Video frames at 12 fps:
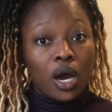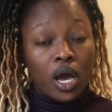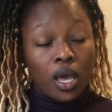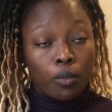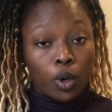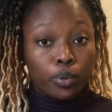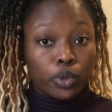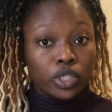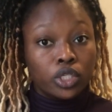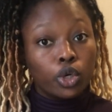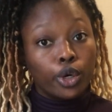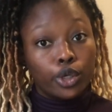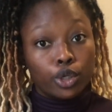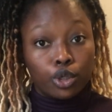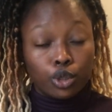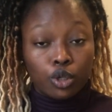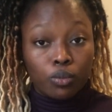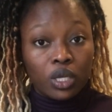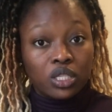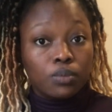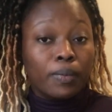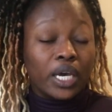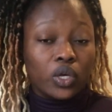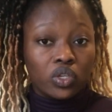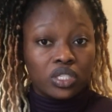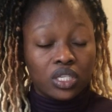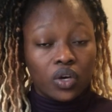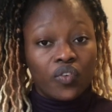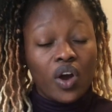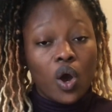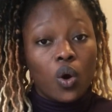uploading all your documents by yourself,